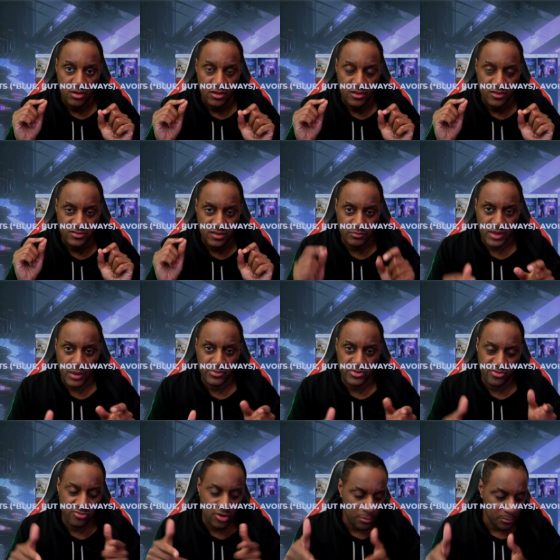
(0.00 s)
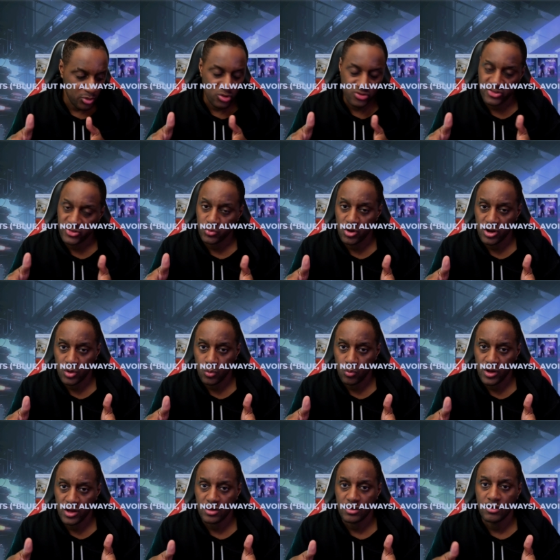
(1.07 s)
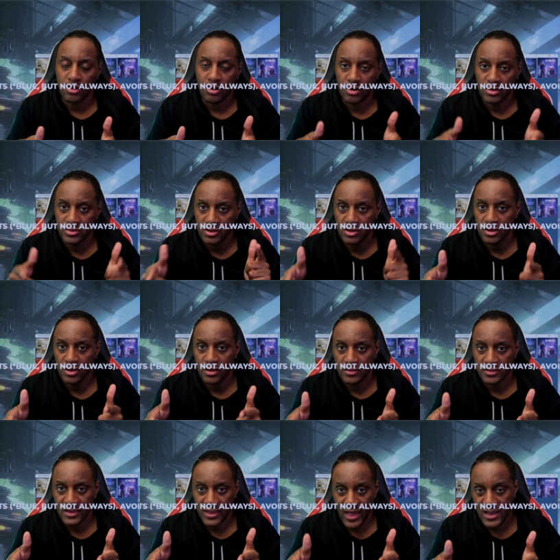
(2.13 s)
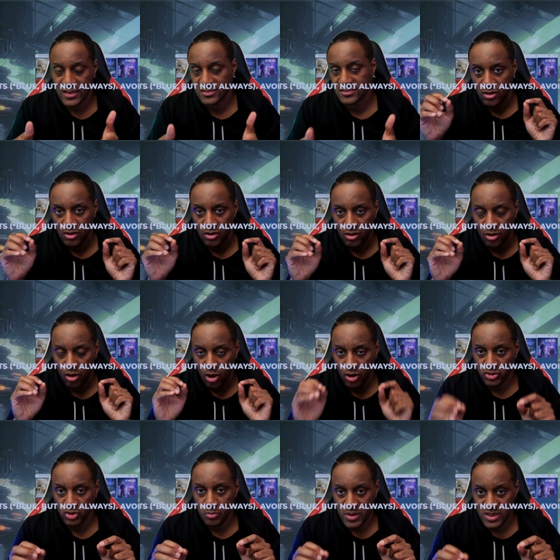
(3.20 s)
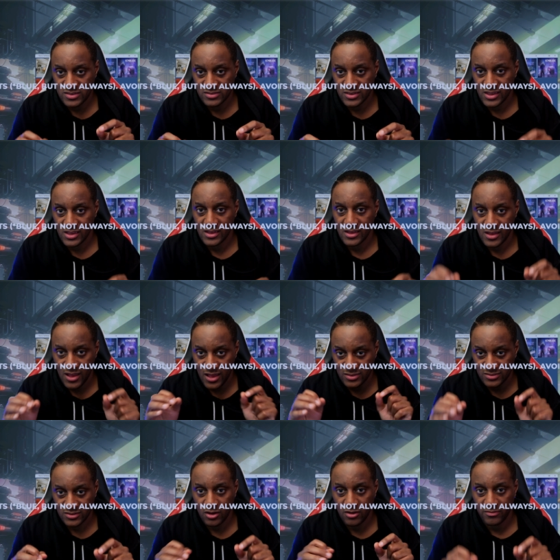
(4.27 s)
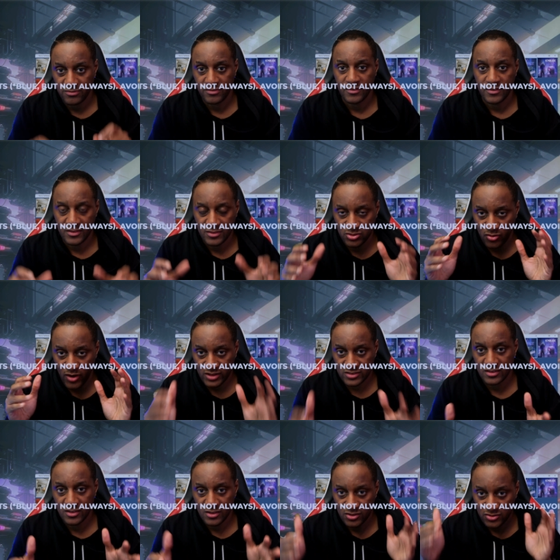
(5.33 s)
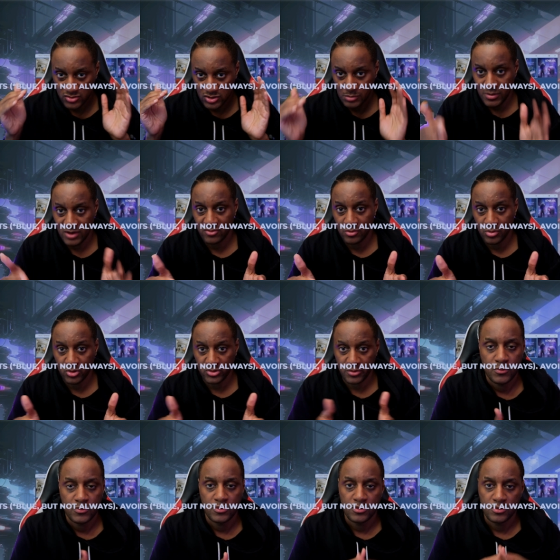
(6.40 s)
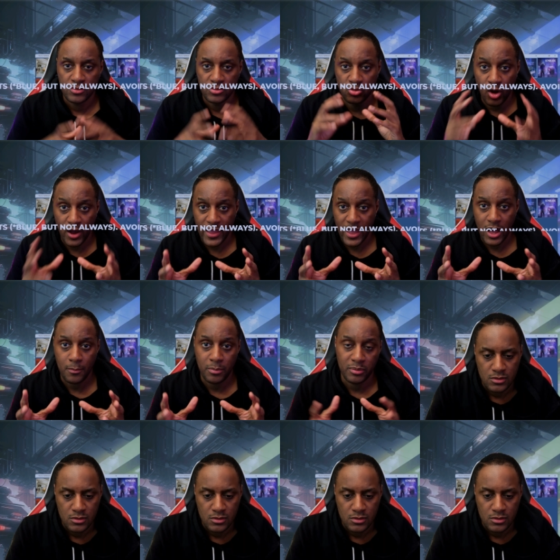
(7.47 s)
Sometimes the front ports as well can work on the, the case on your PC itself, direct to the motherboard, not a hub.